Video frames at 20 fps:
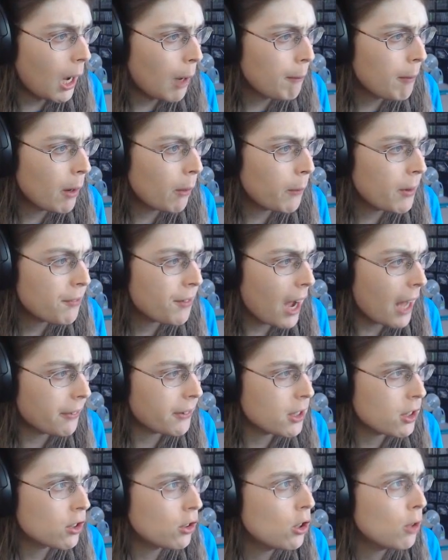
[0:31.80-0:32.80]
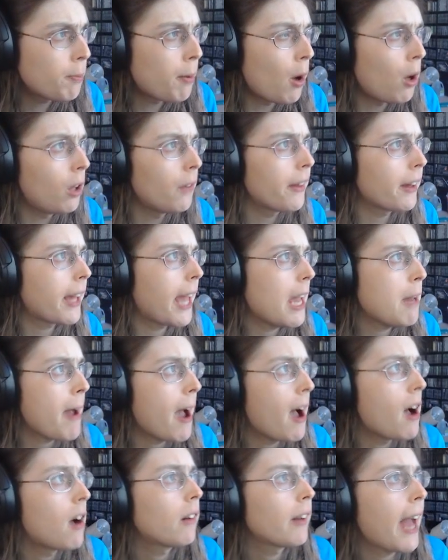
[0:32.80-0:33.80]
we've got this new poll that came
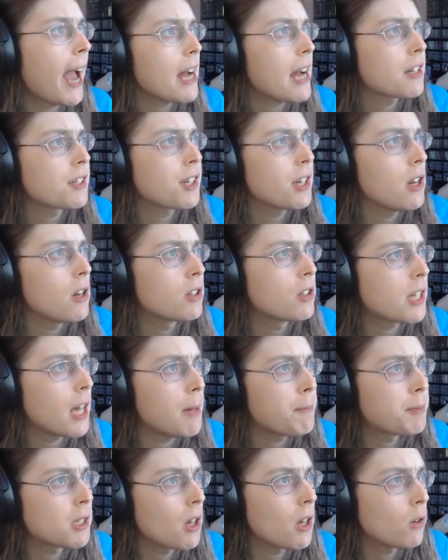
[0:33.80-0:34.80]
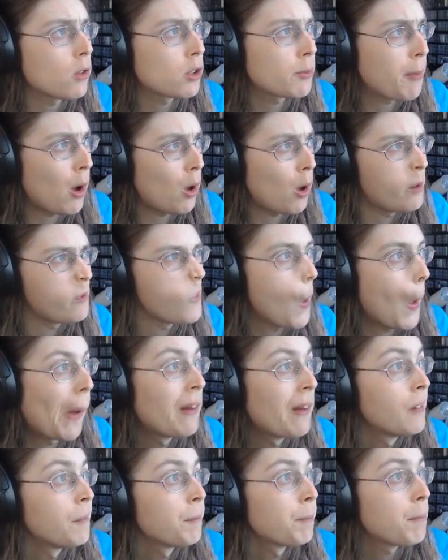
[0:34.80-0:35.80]
out, Axios Ipsos poll.
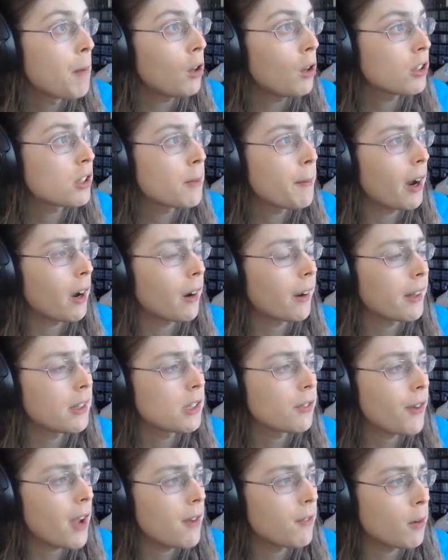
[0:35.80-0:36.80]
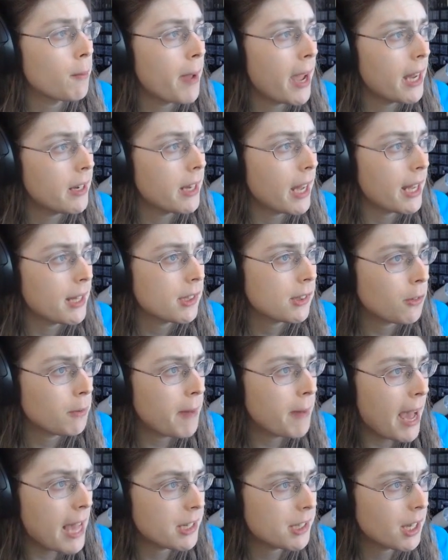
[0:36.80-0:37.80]
Most Americans favor mandates for
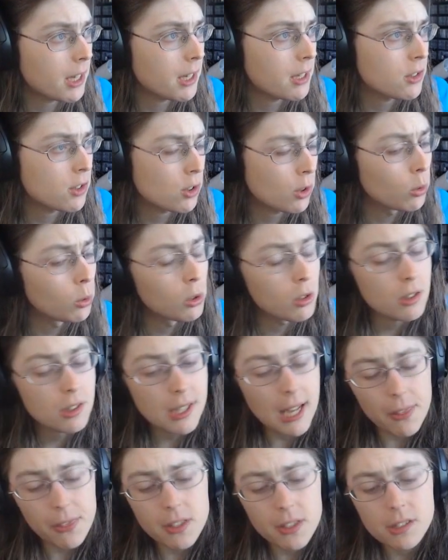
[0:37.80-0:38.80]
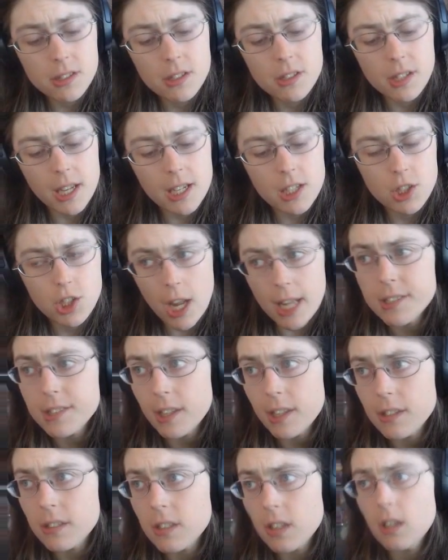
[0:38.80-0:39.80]
masking in schools. Now, this is
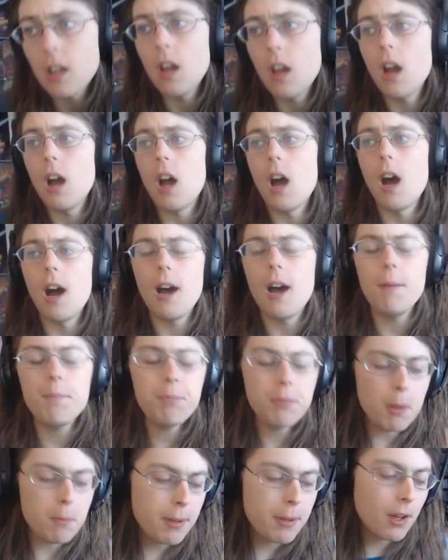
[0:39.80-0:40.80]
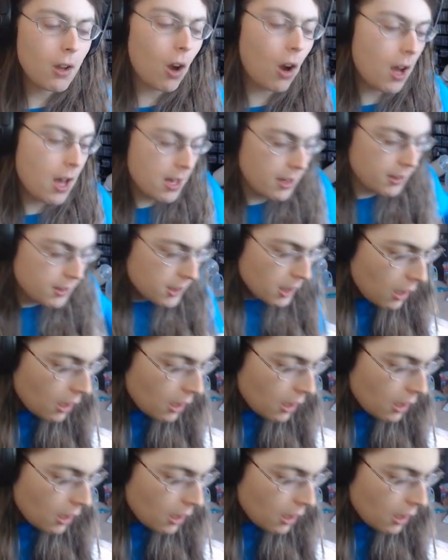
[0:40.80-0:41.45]
adjacent because